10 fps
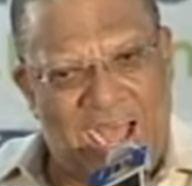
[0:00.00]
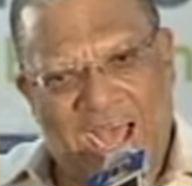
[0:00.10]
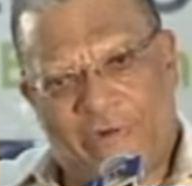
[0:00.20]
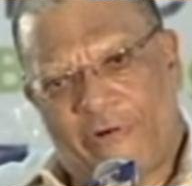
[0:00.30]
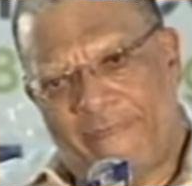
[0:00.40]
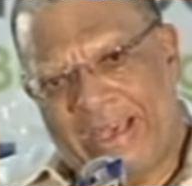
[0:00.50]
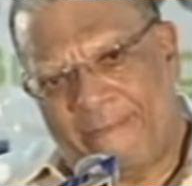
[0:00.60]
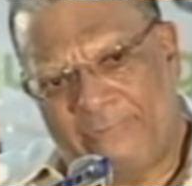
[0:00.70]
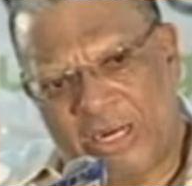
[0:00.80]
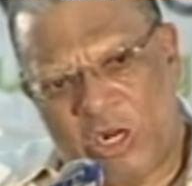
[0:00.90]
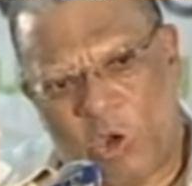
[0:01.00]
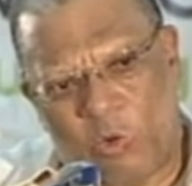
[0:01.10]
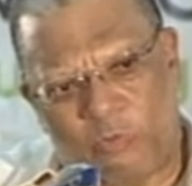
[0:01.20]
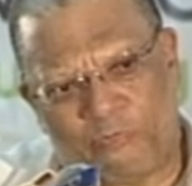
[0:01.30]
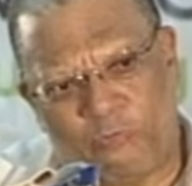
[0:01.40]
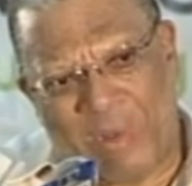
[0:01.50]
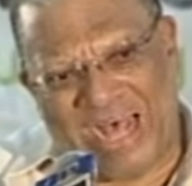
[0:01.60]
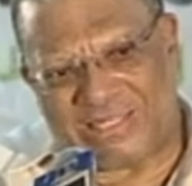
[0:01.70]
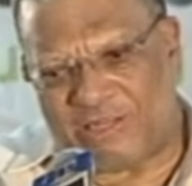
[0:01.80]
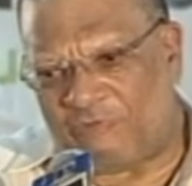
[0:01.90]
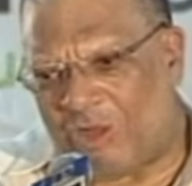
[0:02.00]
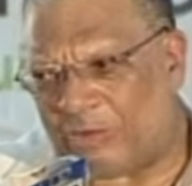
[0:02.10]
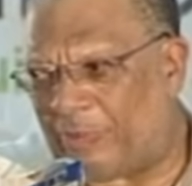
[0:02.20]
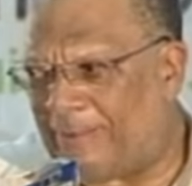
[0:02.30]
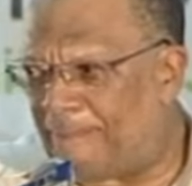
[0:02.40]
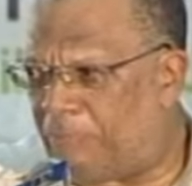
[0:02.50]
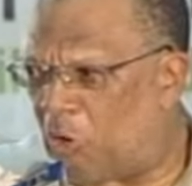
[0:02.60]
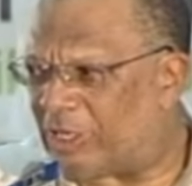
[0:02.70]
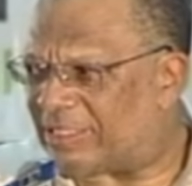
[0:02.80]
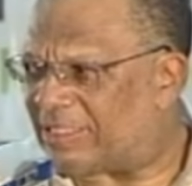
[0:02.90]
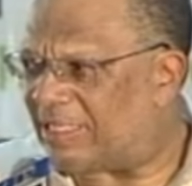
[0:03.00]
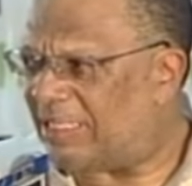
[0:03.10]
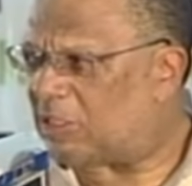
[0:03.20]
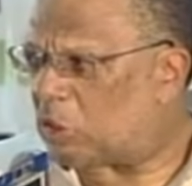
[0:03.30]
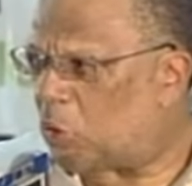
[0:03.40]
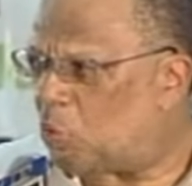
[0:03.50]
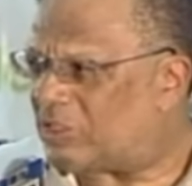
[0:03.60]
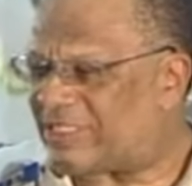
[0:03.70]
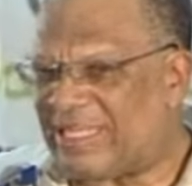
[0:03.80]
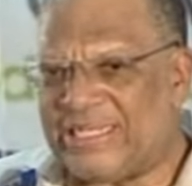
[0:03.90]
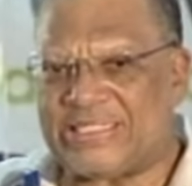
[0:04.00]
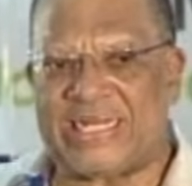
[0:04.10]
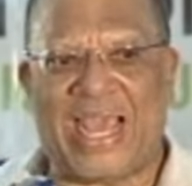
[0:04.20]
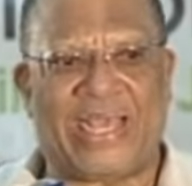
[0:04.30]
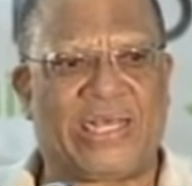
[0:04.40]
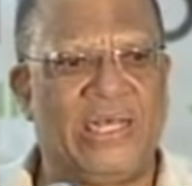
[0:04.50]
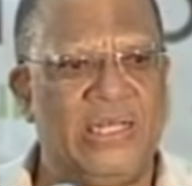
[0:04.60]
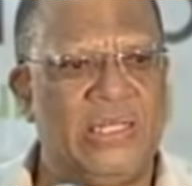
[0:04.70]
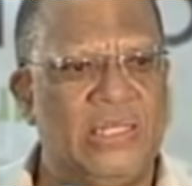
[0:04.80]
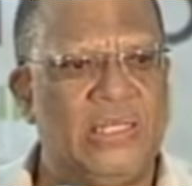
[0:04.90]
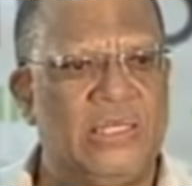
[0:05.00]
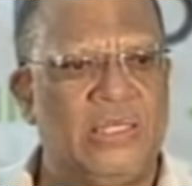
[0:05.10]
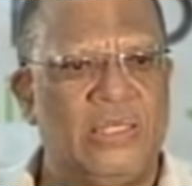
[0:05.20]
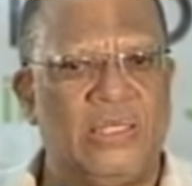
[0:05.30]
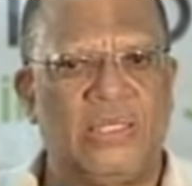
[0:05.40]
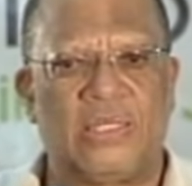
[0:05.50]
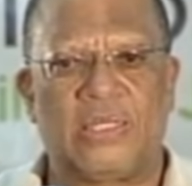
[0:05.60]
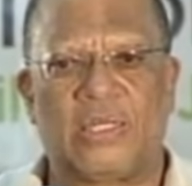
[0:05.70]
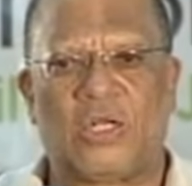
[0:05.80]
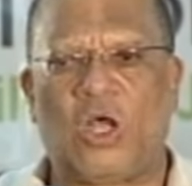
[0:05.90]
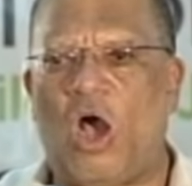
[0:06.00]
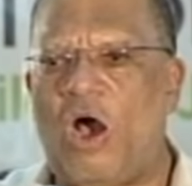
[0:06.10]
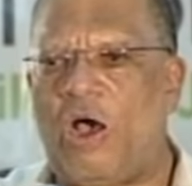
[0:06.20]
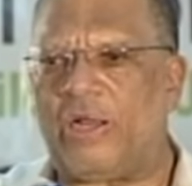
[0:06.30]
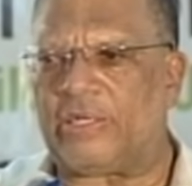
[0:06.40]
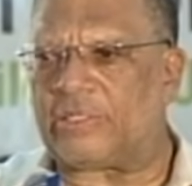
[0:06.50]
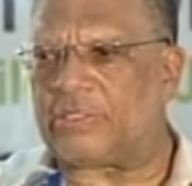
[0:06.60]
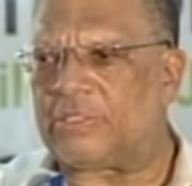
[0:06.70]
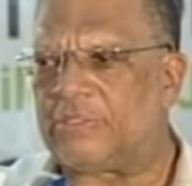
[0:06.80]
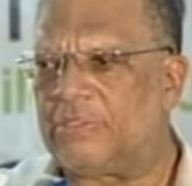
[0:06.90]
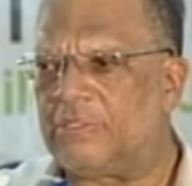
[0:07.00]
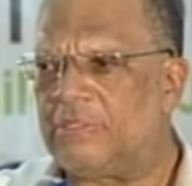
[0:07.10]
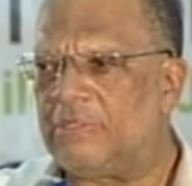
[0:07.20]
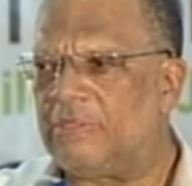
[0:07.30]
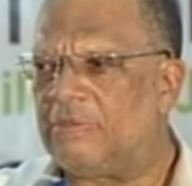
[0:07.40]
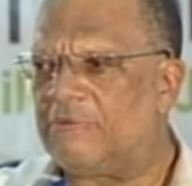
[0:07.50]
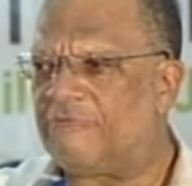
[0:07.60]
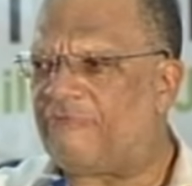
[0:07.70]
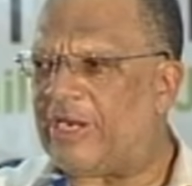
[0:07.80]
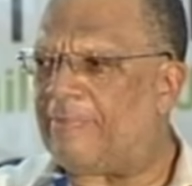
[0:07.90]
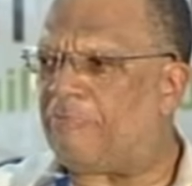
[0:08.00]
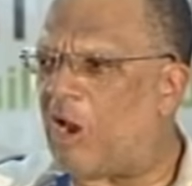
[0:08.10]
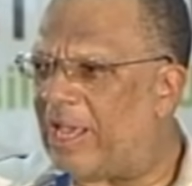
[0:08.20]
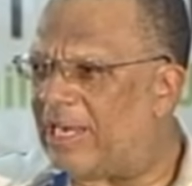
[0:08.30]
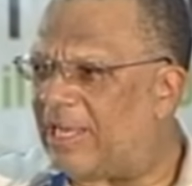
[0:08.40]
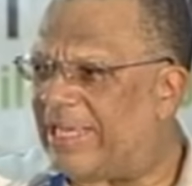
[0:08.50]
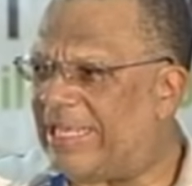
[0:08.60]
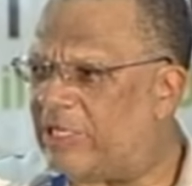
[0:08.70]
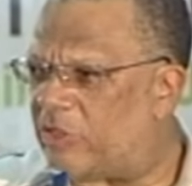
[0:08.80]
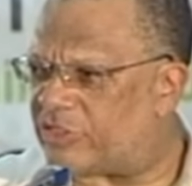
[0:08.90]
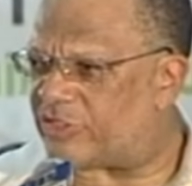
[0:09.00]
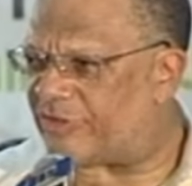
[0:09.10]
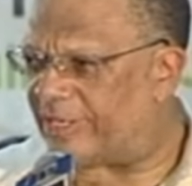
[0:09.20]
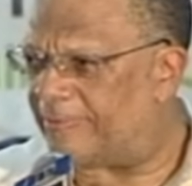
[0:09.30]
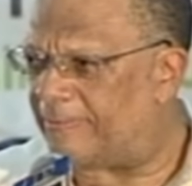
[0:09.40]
And remember now, part of what we import includes things like corn for the broiler industry.